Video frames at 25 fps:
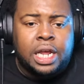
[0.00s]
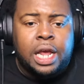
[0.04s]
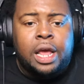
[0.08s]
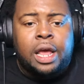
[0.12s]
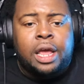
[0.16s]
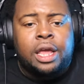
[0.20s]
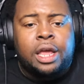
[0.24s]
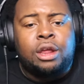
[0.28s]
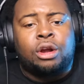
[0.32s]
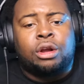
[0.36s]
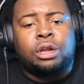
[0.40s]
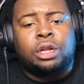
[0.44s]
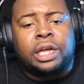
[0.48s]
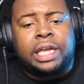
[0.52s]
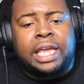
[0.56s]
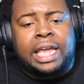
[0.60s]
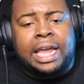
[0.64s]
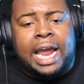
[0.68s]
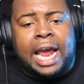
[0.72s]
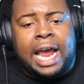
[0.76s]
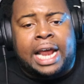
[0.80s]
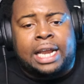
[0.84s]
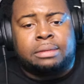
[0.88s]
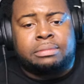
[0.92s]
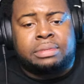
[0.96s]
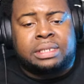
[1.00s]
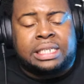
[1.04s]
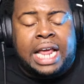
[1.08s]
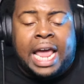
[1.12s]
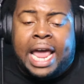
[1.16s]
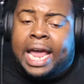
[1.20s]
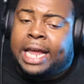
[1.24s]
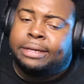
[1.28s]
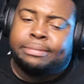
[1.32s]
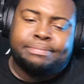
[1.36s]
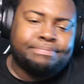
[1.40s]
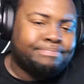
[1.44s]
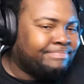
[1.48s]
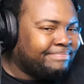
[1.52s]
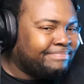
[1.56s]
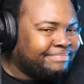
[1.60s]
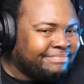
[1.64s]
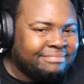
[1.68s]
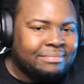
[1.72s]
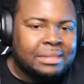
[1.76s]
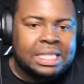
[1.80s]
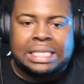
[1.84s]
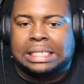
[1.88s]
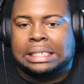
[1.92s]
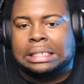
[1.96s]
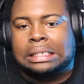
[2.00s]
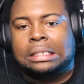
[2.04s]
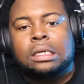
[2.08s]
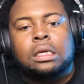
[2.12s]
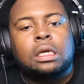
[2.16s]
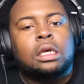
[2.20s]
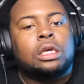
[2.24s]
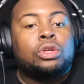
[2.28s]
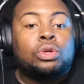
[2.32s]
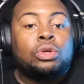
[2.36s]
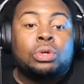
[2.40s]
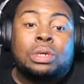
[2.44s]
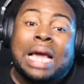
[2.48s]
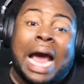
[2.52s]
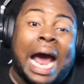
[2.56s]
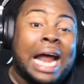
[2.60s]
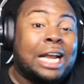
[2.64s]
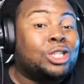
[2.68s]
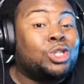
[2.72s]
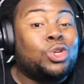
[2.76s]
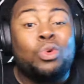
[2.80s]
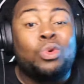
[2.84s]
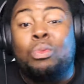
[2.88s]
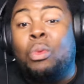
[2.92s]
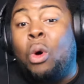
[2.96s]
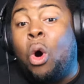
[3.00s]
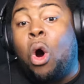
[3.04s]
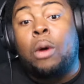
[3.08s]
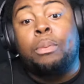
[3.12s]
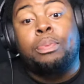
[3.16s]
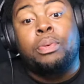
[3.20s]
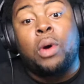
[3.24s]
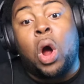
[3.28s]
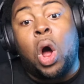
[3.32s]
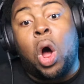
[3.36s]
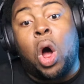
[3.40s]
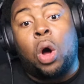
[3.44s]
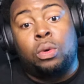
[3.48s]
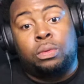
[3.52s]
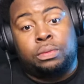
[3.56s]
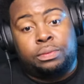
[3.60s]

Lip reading: And you're looking at him saying, you got to do more, bro.